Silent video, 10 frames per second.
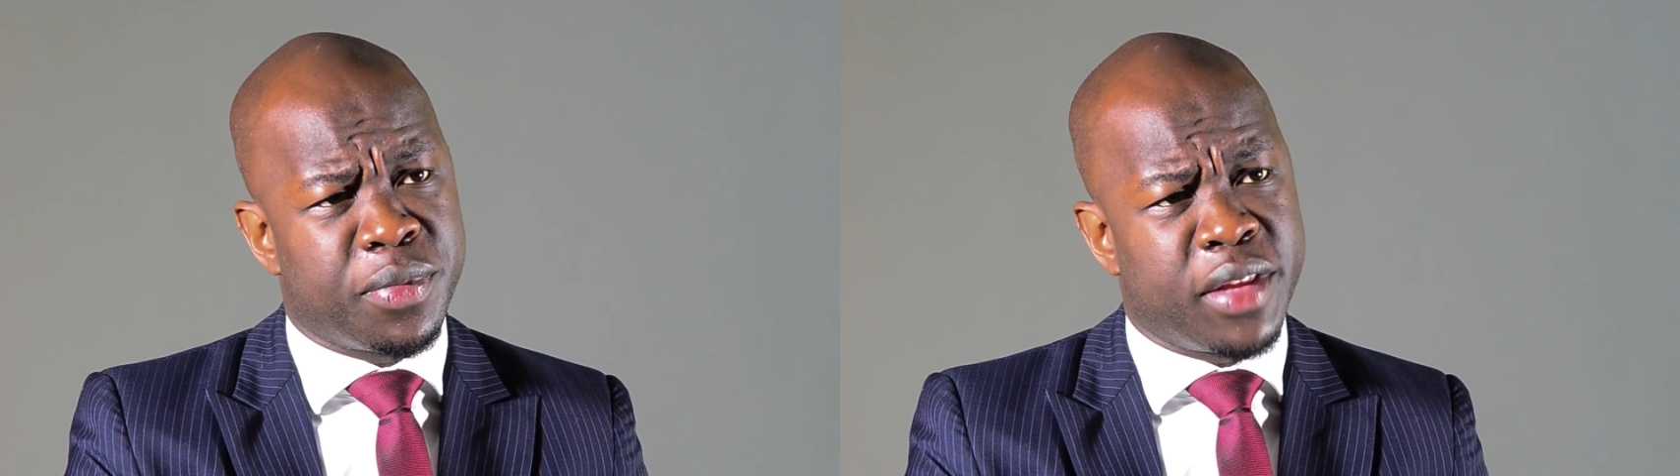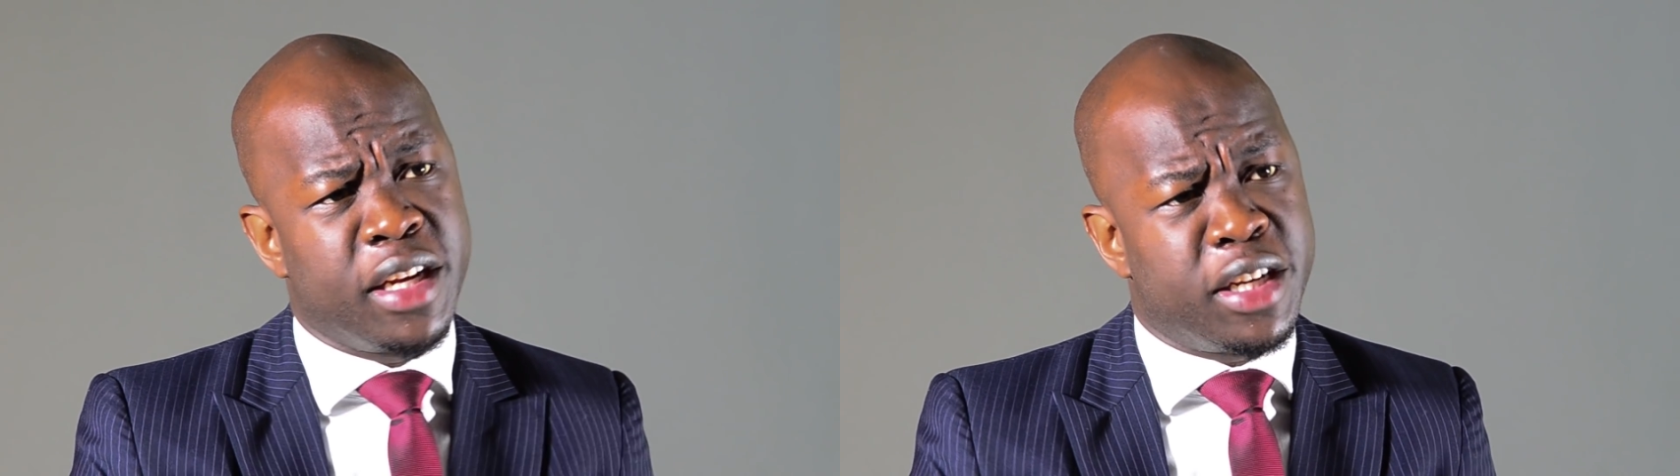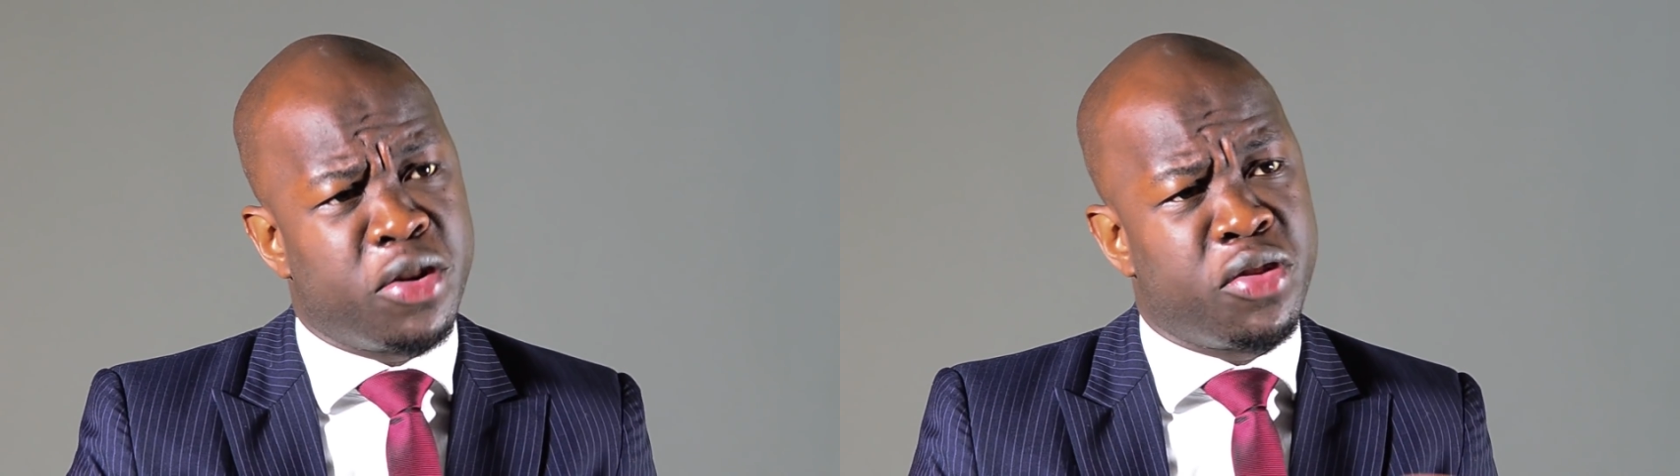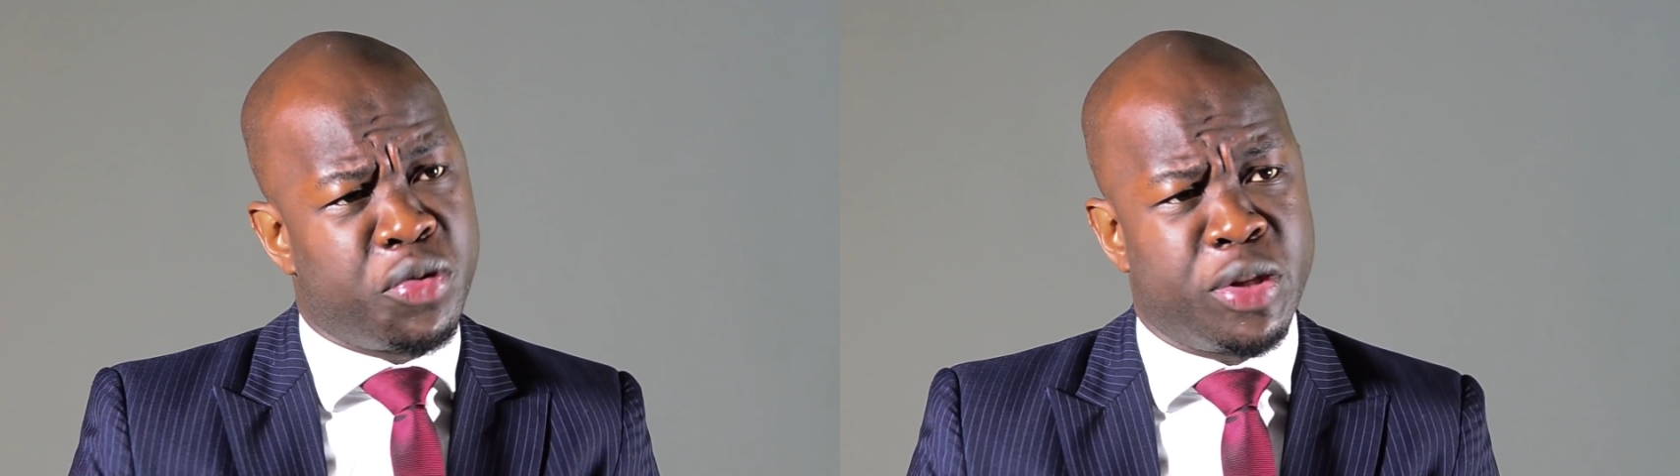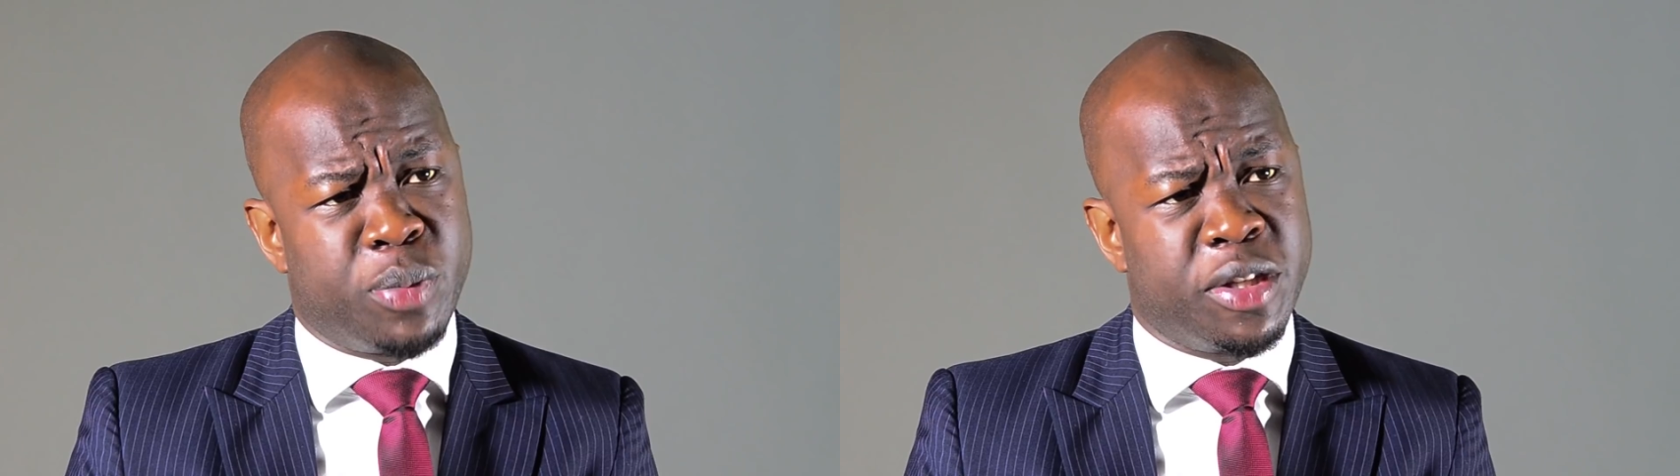than he did on the
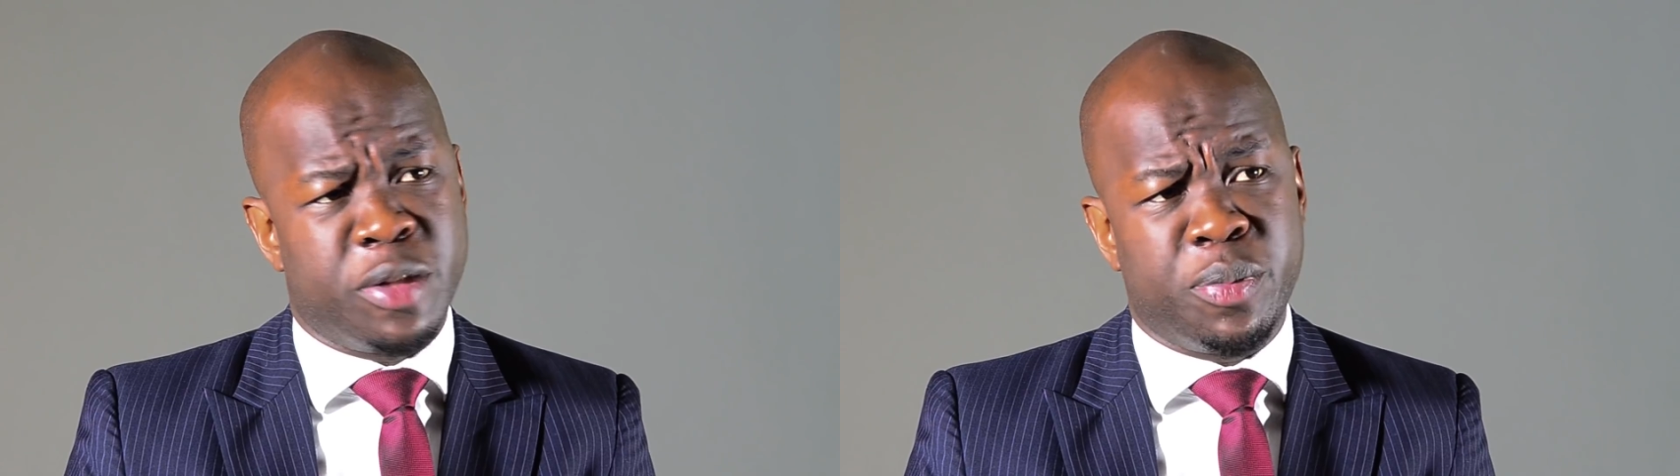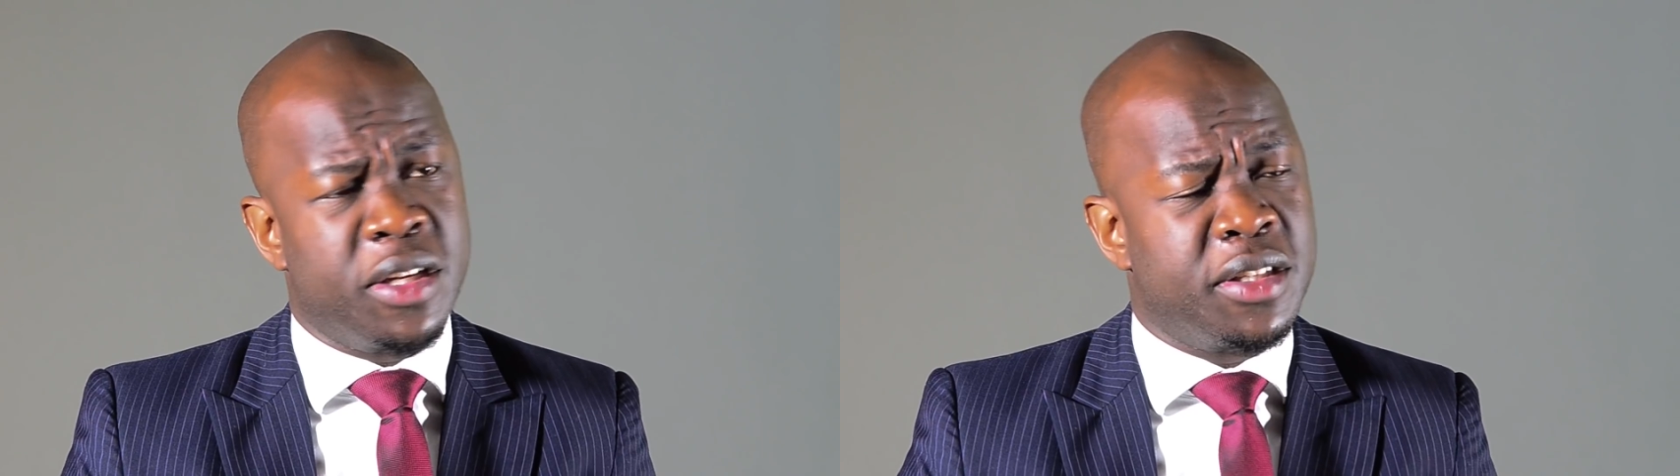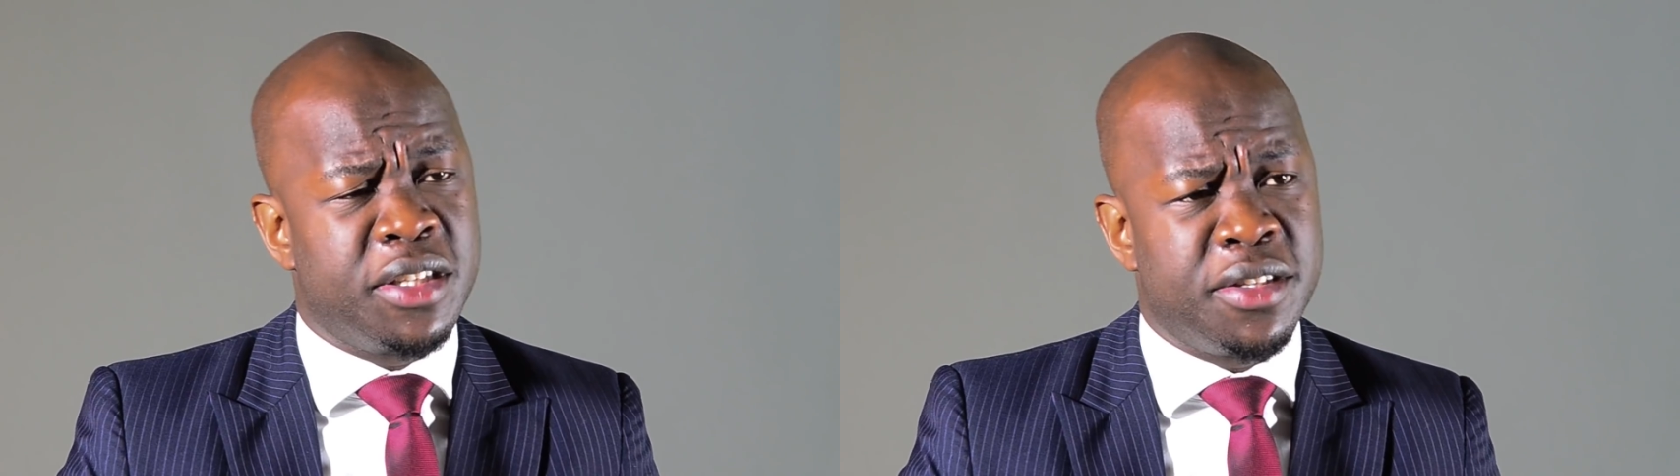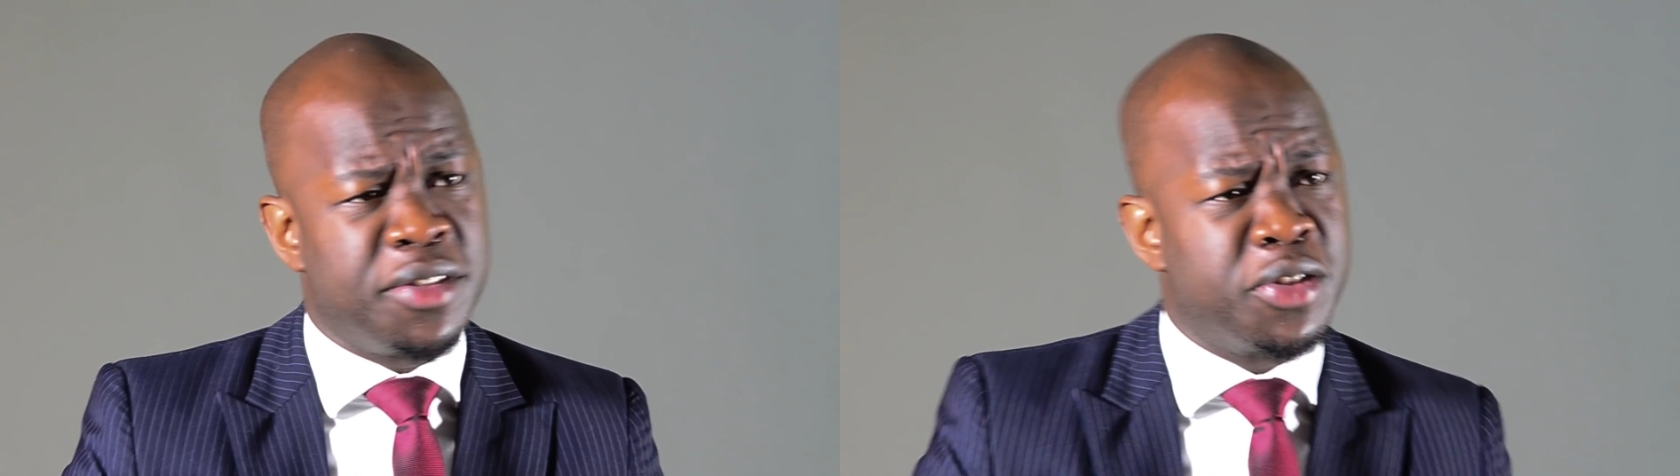responsibilities.